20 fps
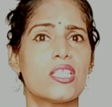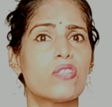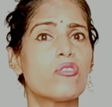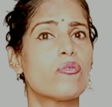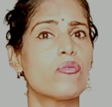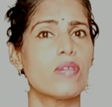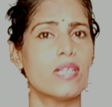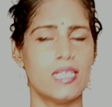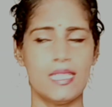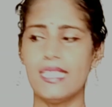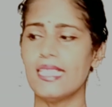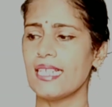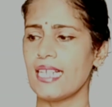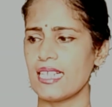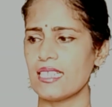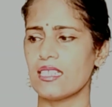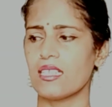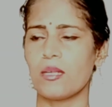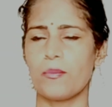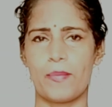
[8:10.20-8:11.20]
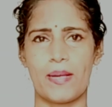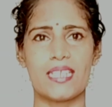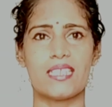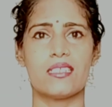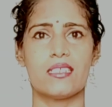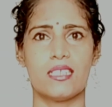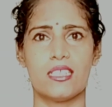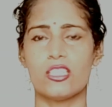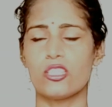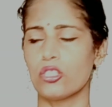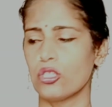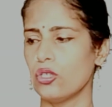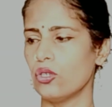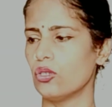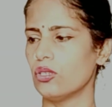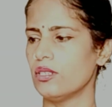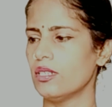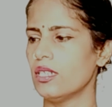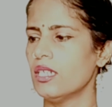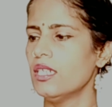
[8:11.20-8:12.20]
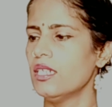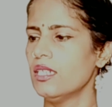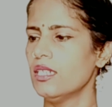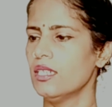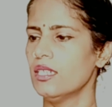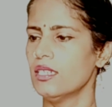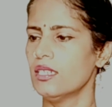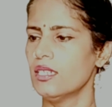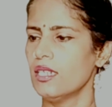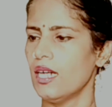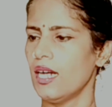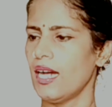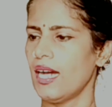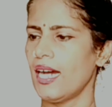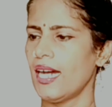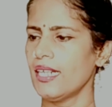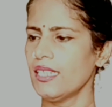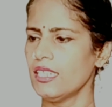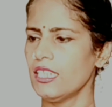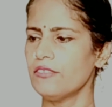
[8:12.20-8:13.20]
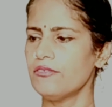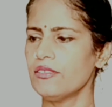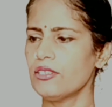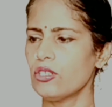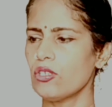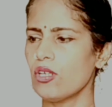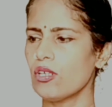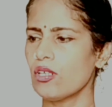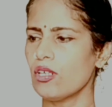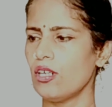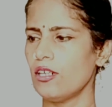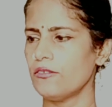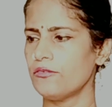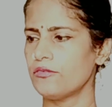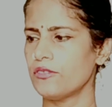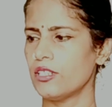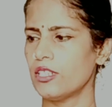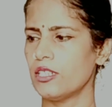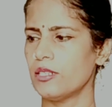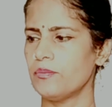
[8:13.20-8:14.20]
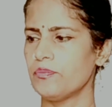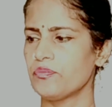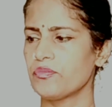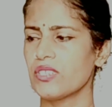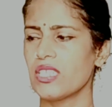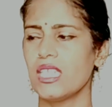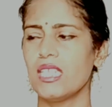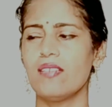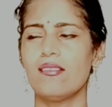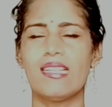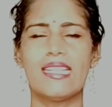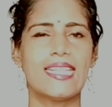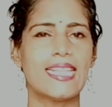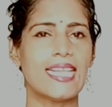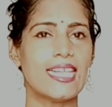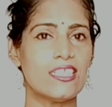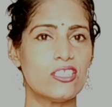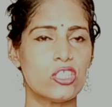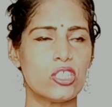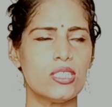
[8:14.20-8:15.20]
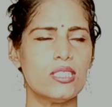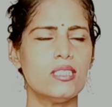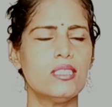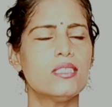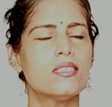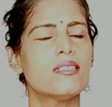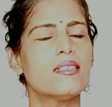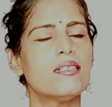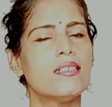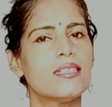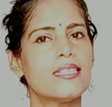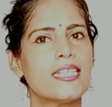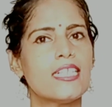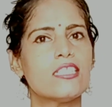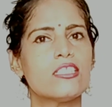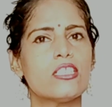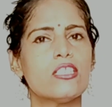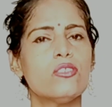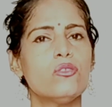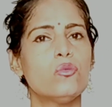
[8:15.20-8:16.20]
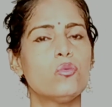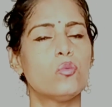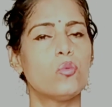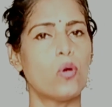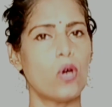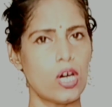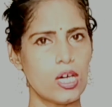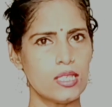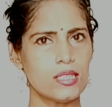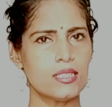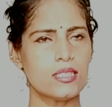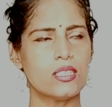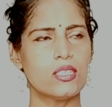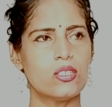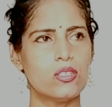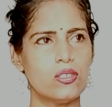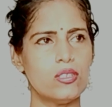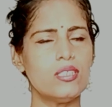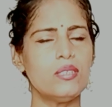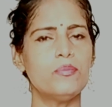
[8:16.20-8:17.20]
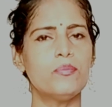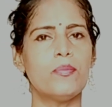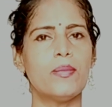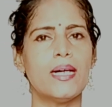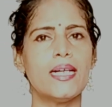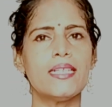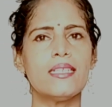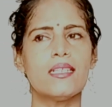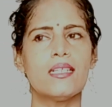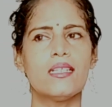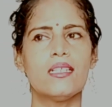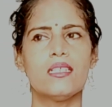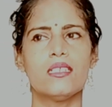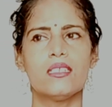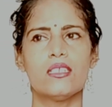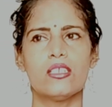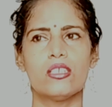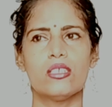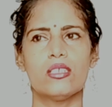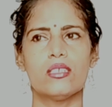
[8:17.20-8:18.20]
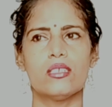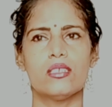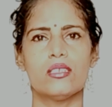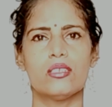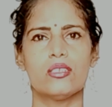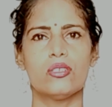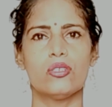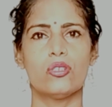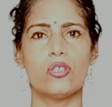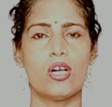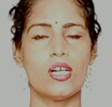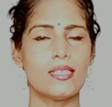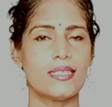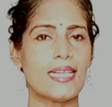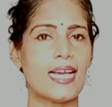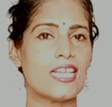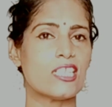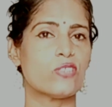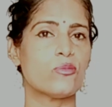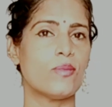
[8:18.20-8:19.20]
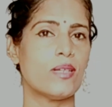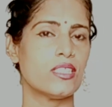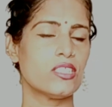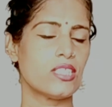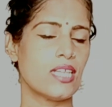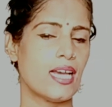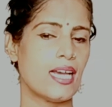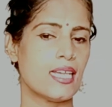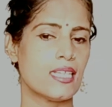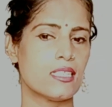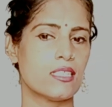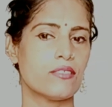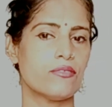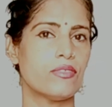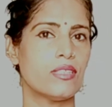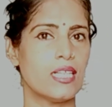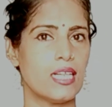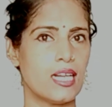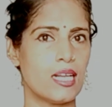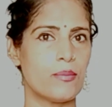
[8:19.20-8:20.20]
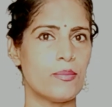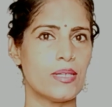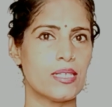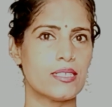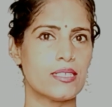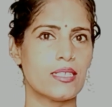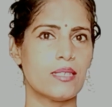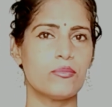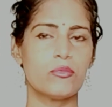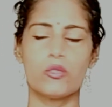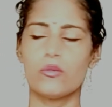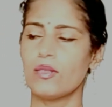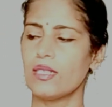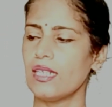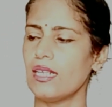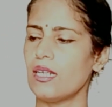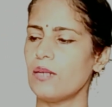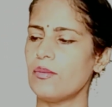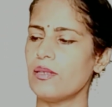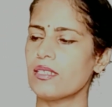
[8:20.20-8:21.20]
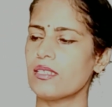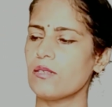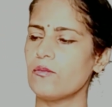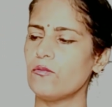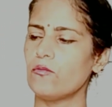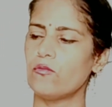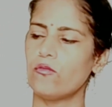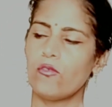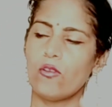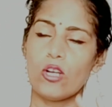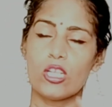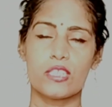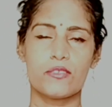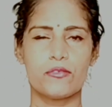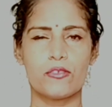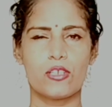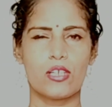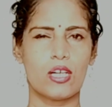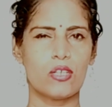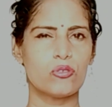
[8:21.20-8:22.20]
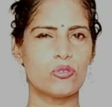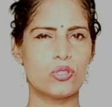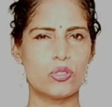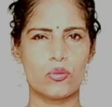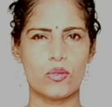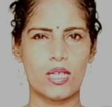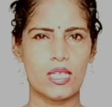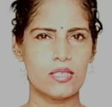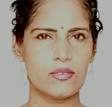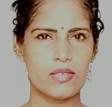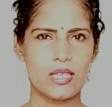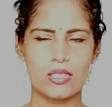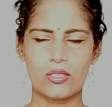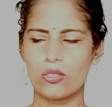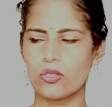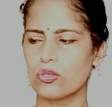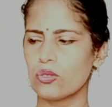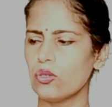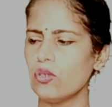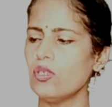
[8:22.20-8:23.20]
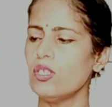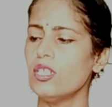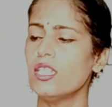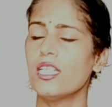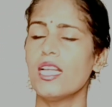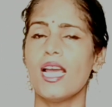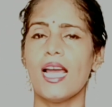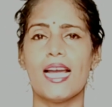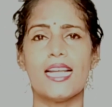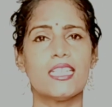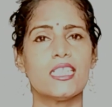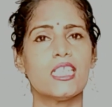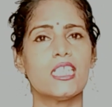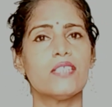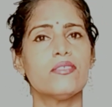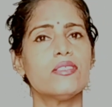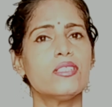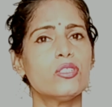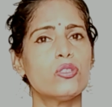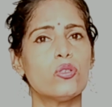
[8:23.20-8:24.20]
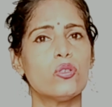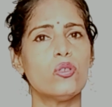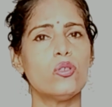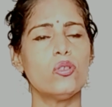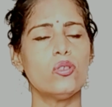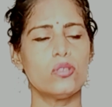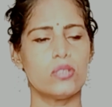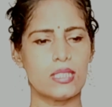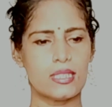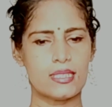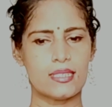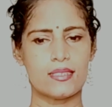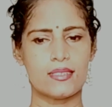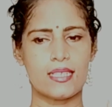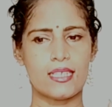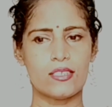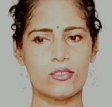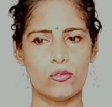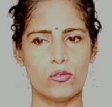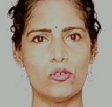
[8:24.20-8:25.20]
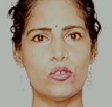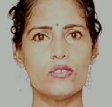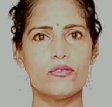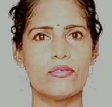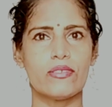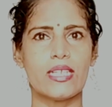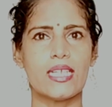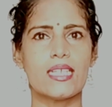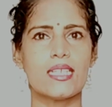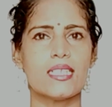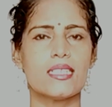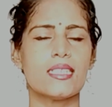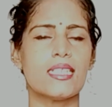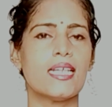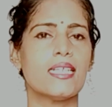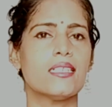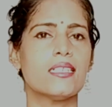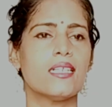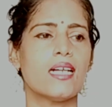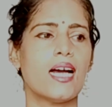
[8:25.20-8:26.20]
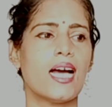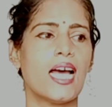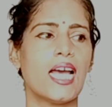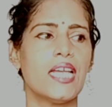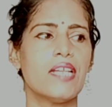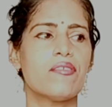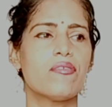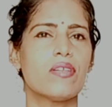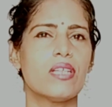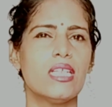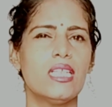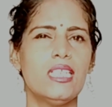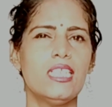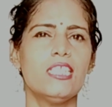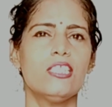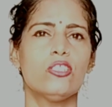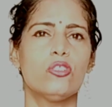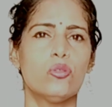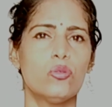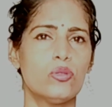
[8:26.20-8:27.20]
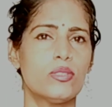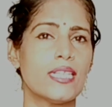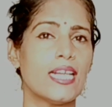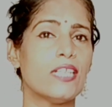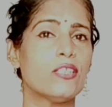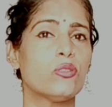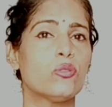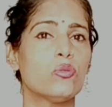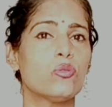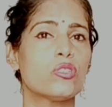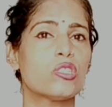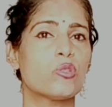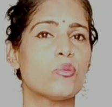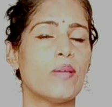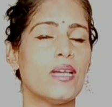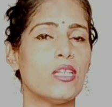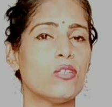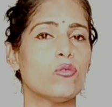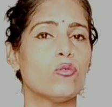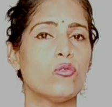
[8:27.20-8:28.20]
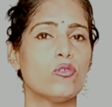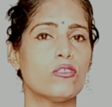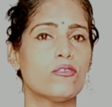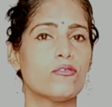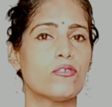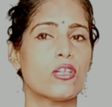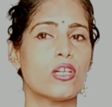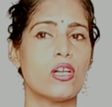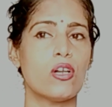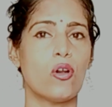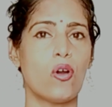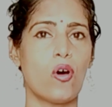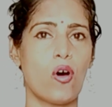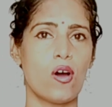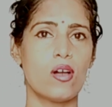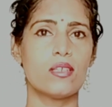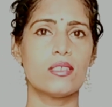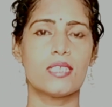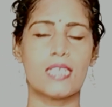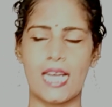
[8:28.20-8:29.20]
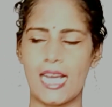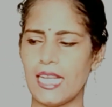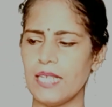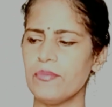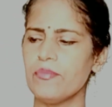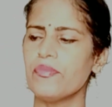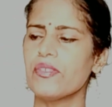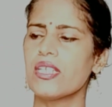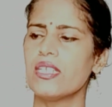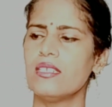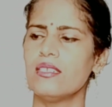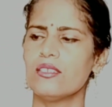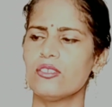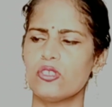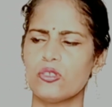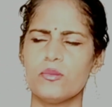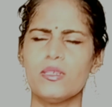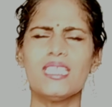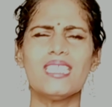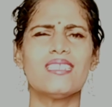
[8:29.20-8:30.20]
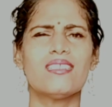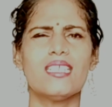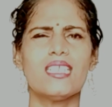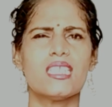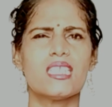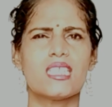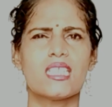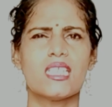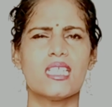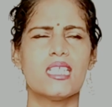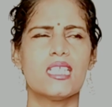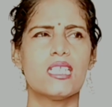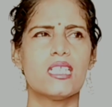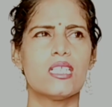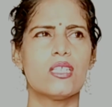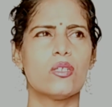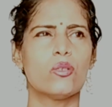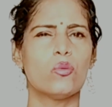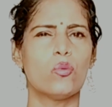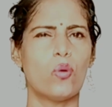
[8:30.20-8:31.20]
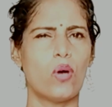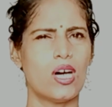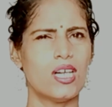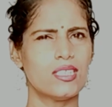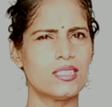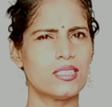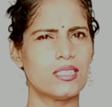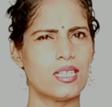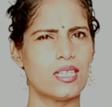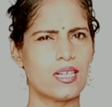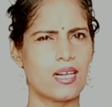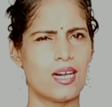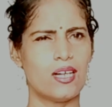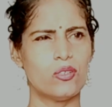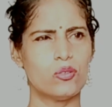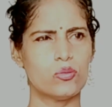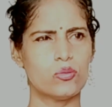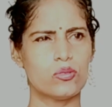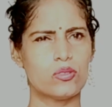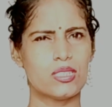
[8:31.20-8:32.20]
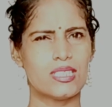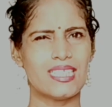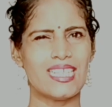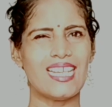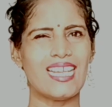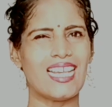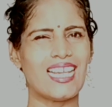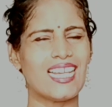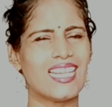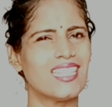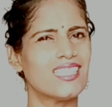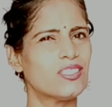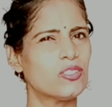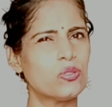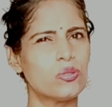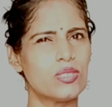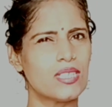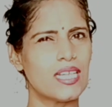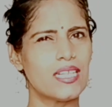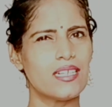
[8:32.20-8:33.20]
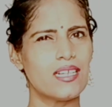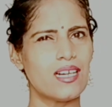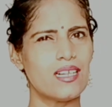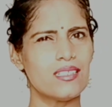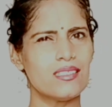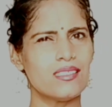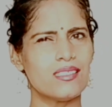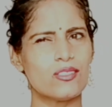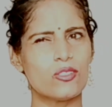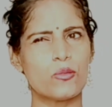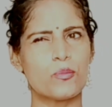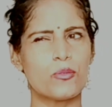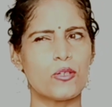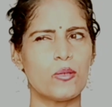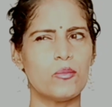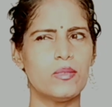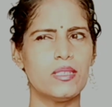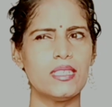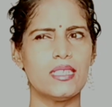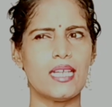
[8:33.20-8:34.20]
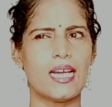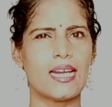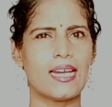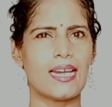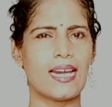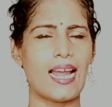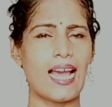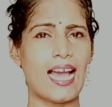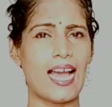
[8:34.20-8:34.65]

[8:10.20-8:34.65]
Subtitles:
is really nice, the capacity is good. And if we talk of retention, the retention was good, but not as much as vanilla balsam. So vanilla balsam was for around 12 hours or so. And even though this is an oud fragrance and I really do tend to smell oud for a long time, to me this was around say 8 to 10 hours. So probably an